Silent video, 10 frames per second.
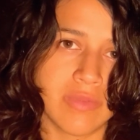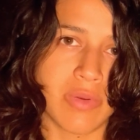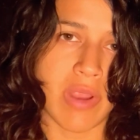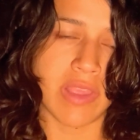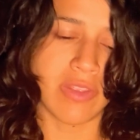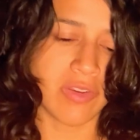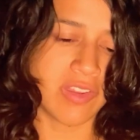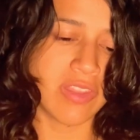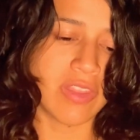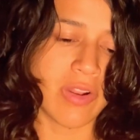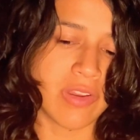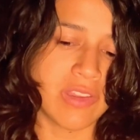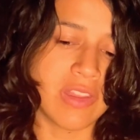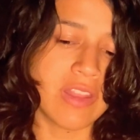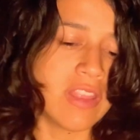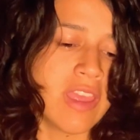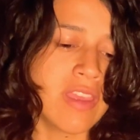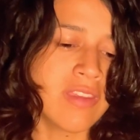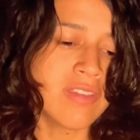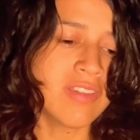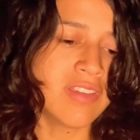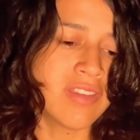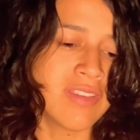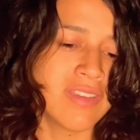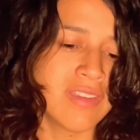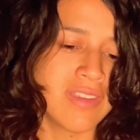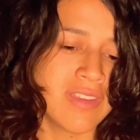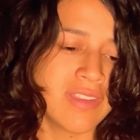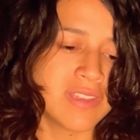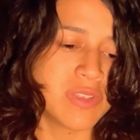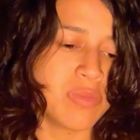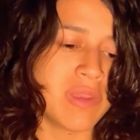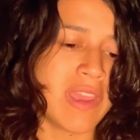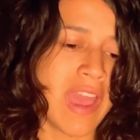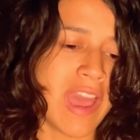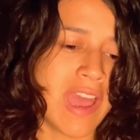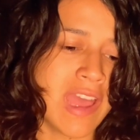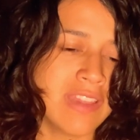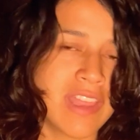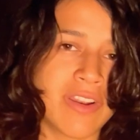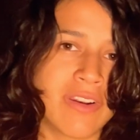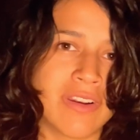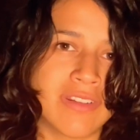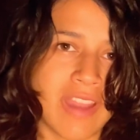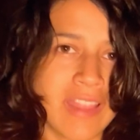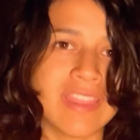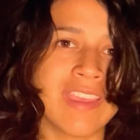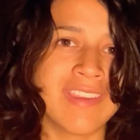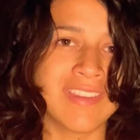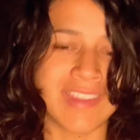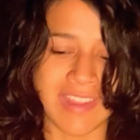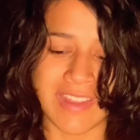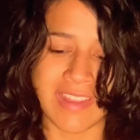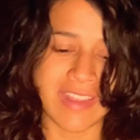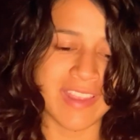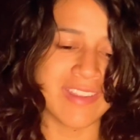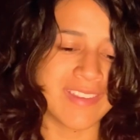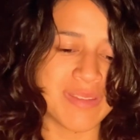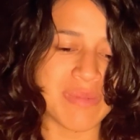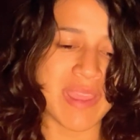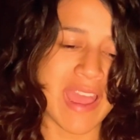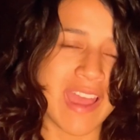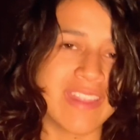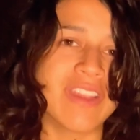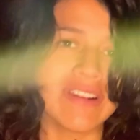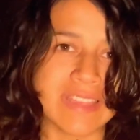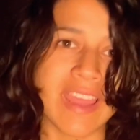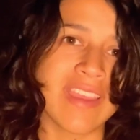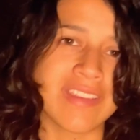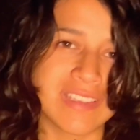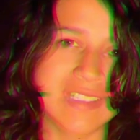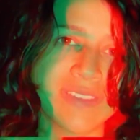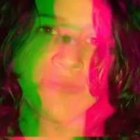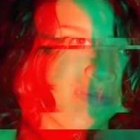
right? There's the things to be had that are not things, and then the things to be had that are things.